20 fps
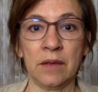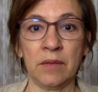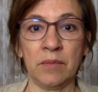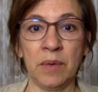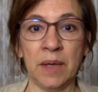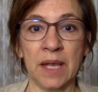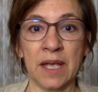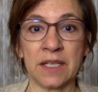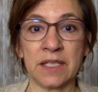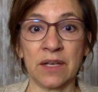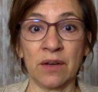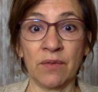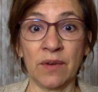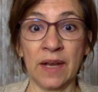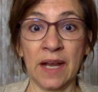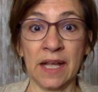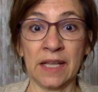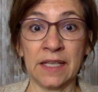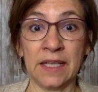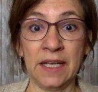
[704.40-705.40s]
Because in
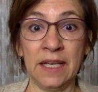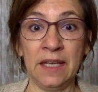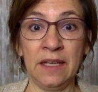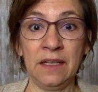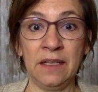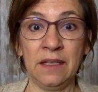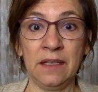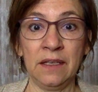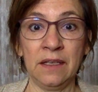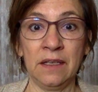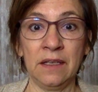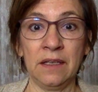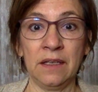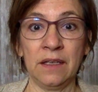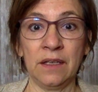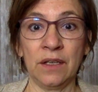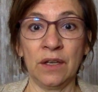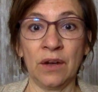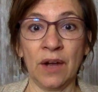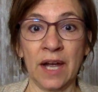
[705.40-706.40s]
reality,
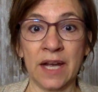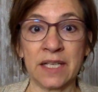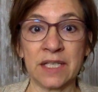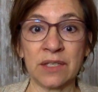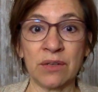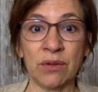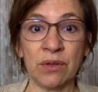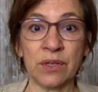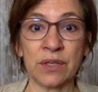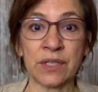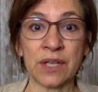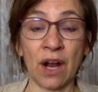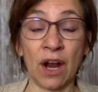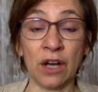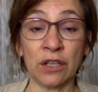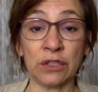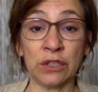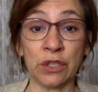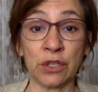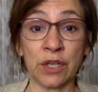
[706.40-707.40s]
your high schoolers
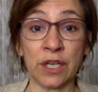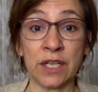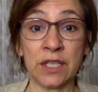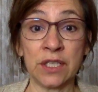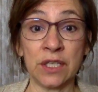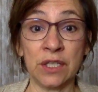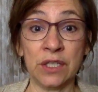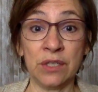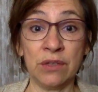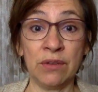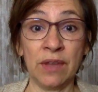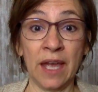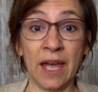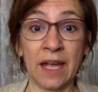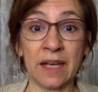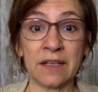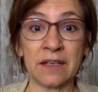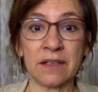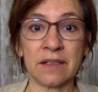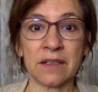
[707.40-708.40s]
are learning to do
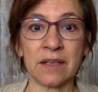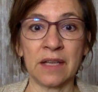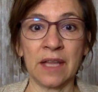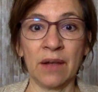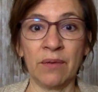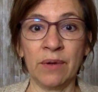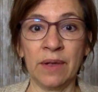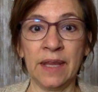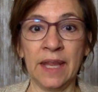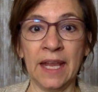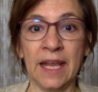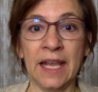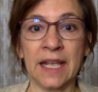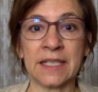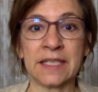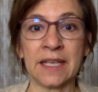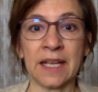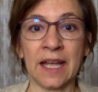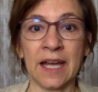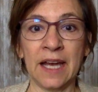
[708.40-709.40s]
that so that when they get
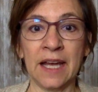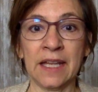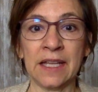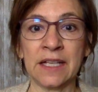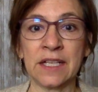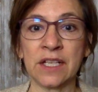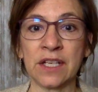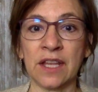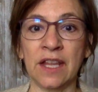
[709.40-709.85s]
to college,